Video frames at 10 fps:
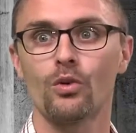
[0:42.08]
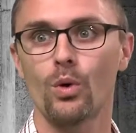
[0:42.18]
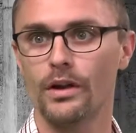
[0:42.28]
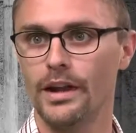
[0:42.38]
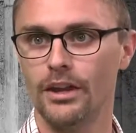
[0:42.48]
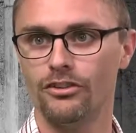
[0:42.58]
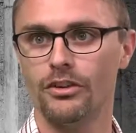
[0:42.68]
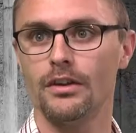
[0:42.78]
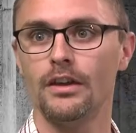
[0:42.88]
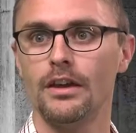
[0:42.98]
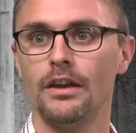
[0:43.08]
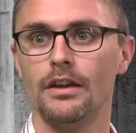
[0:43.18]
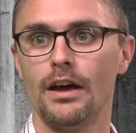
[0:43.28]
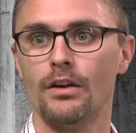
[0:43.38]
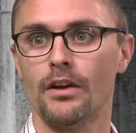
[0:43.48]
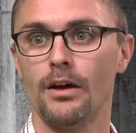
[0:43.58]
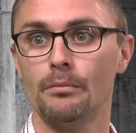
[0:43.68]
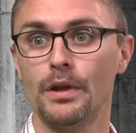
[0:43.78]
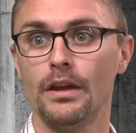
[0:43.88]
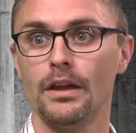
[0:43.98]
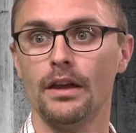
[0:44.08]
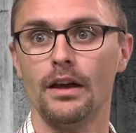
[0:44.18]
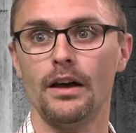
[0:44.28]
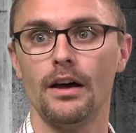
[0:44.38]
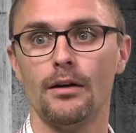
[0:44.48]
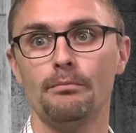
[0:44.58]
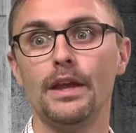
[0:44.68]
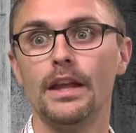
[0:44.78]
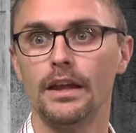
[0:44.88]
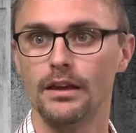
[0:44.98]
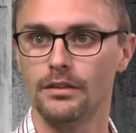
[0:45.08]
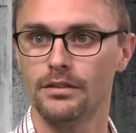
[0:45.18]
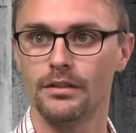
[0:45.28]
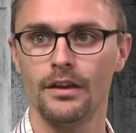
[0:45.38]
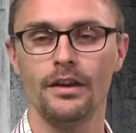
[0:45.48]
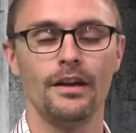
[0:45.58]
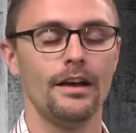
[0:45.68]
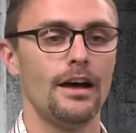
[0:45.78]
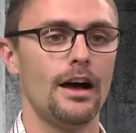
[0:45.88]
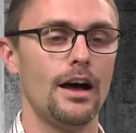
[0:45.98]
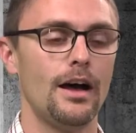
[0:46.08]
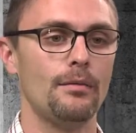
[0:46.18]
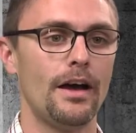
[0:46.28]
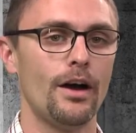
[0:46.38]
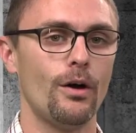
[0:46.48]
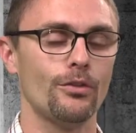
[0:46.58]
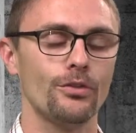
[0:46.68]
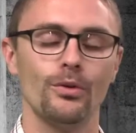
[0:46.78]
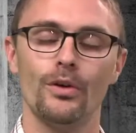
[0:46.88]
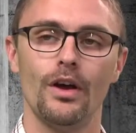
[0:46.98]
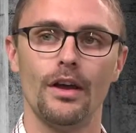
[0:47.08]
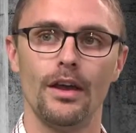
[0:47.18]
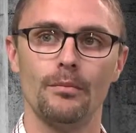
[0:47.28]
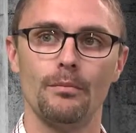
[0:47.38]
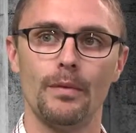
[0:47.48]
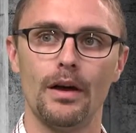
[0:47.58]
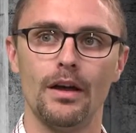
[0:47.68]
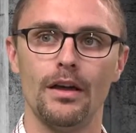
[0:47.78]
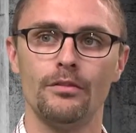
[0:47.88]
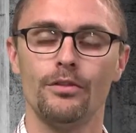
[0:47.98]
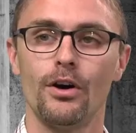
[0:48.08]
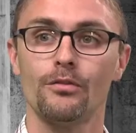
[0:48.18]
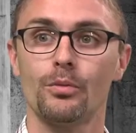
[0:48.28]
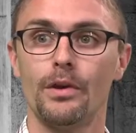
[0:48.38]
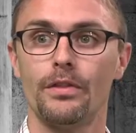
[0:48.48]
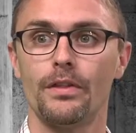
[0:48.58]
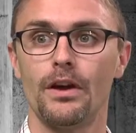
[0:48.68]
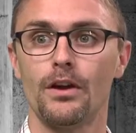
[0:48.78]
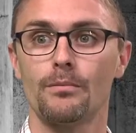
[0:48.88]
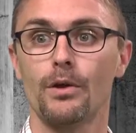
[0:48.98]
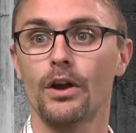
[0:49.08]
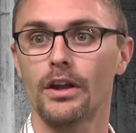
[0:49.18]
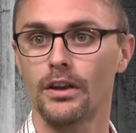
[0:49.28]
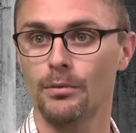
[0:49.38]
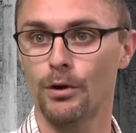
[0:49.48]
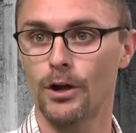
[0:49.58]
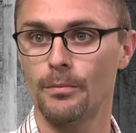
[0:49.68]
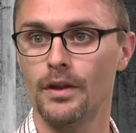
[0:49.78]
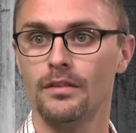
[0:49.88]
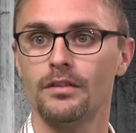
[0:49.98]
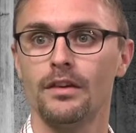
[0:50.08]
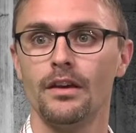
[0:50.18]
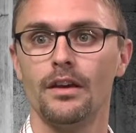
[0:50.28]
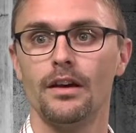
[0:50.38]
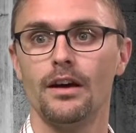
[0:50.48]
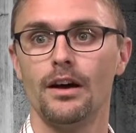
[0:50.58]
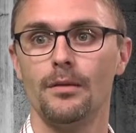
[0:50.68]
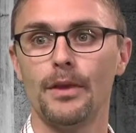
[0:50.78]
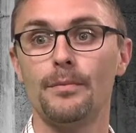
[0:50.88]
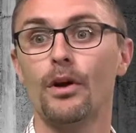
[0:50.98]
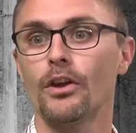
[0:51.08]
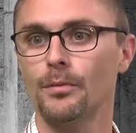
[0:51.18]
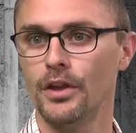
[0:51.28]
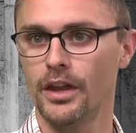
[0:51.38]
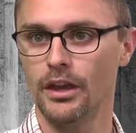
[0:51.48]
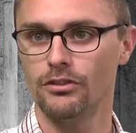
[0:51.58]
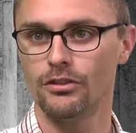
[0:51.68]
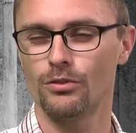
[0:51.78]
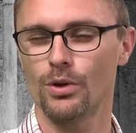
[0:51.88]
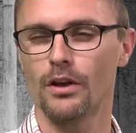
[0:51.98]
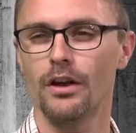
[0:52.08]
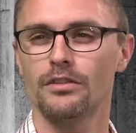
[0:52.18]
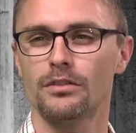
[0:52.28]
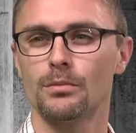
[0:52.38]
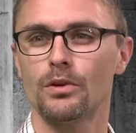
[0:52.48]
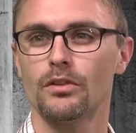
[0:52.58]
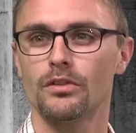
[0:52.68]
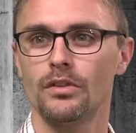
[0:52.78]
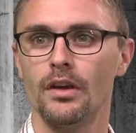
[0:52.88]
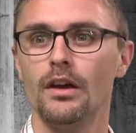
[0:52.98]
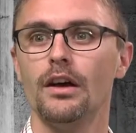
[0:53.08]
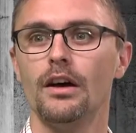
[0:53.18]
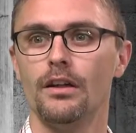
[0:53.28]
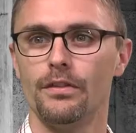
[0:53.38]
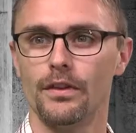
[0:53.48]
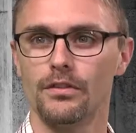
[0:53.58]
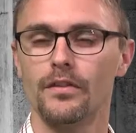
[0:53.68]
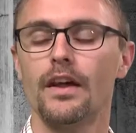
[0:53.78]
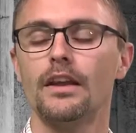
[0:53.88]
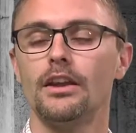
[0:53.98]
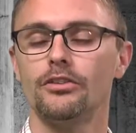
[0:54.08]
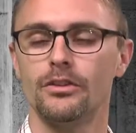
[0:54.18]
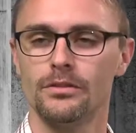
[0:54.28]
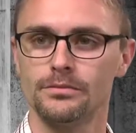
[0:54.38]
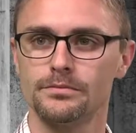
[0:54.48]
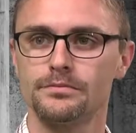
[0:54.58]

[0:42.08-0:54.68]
coordination in our company, meetings. I also am involved with our marketing department, email communications to our customers, things of that nature.